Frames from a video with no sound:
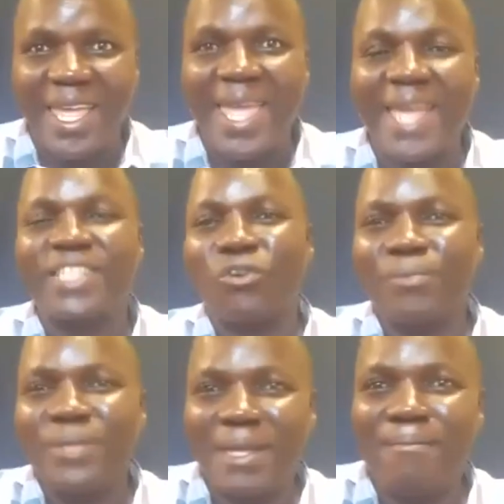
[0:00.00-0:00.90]
at
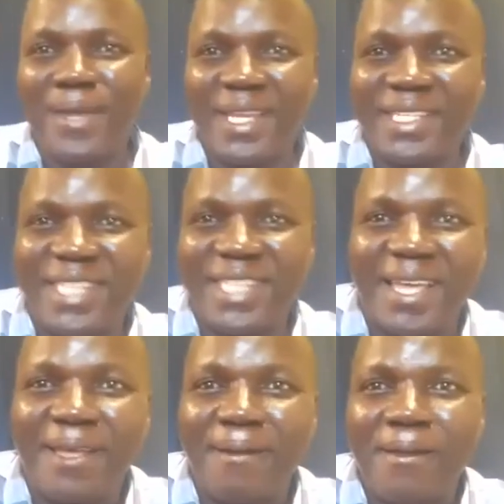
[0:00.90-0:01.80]
room temperature.
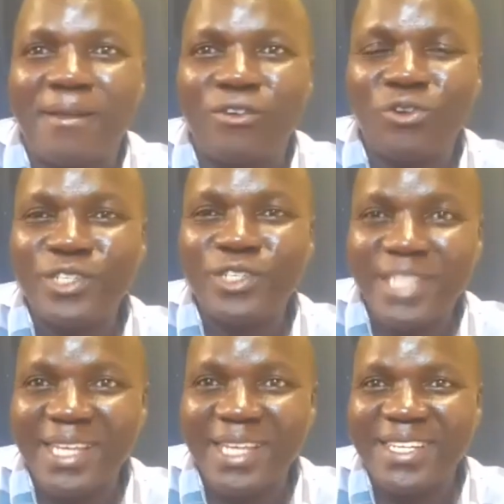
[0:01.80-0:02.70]
You know
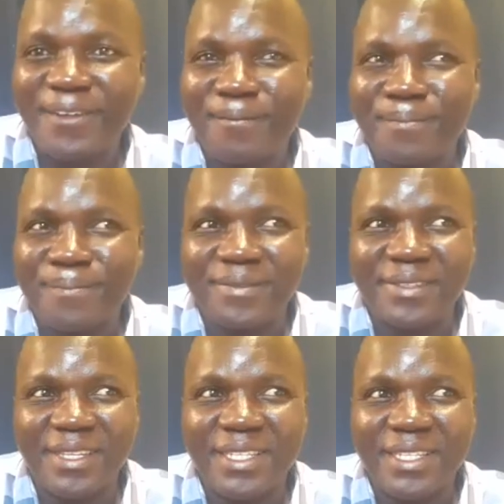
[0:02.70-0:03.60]
jelly.
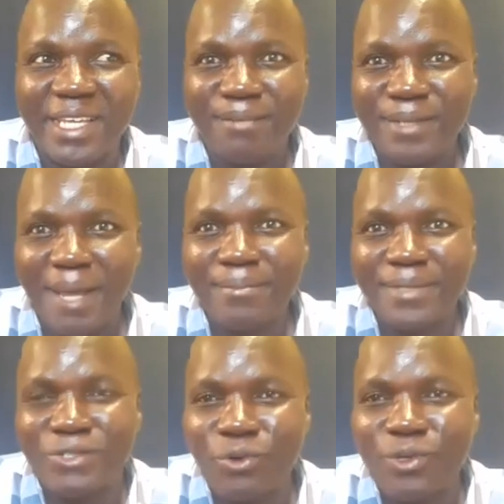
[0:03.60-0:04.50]
Jelly becomes a
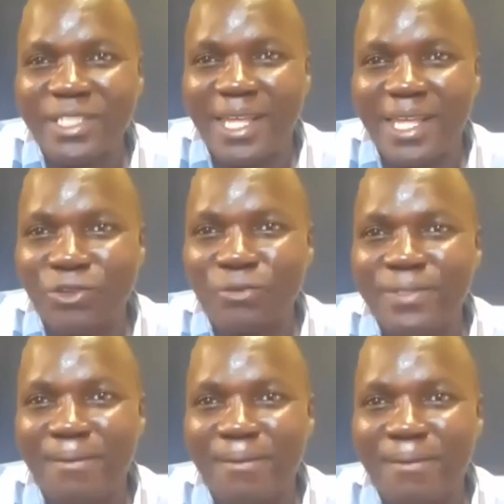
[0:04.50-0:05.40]
solid at room
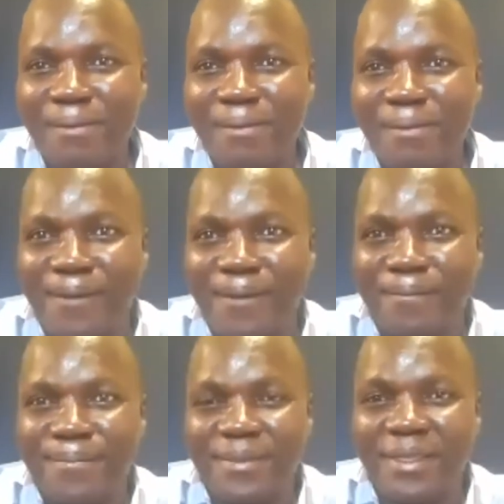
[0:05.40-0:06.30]
temperature.
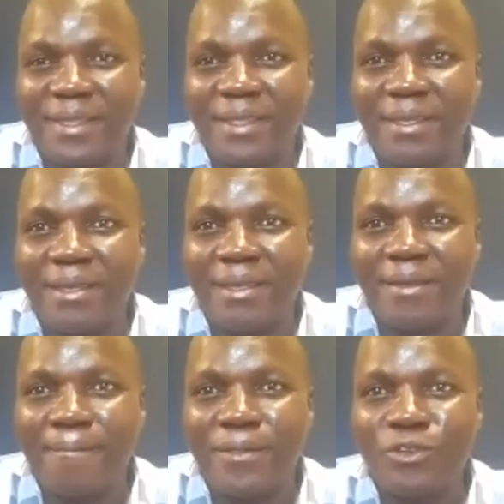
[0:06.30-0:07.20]

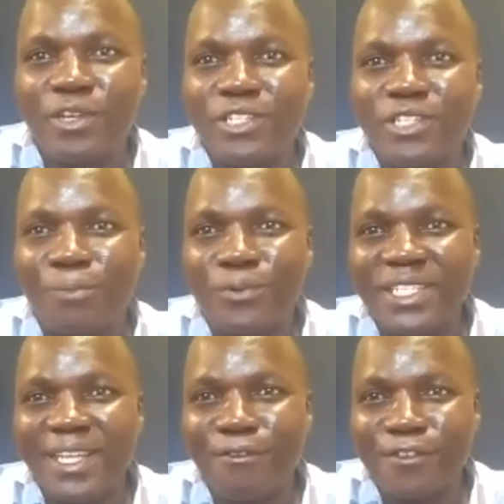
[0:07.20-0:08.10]
You don't need to put it
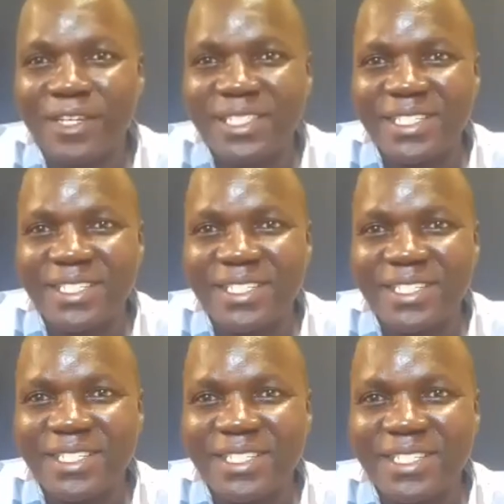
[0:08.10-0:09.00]
in the fridge.
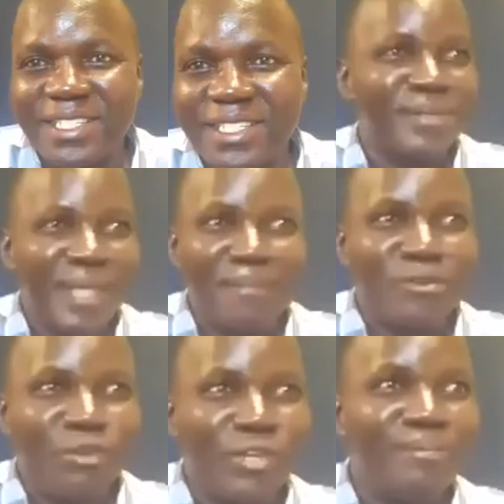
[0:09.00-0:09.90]
It just
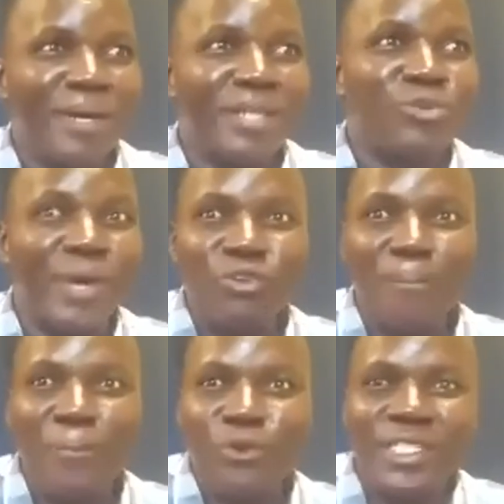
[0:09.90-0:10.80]
becomes solid. But when you
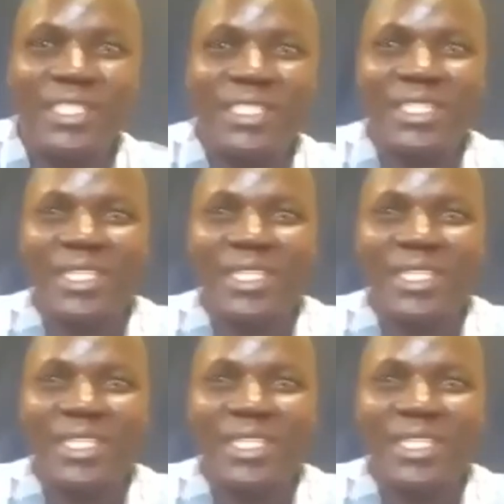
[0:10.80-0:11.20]
put it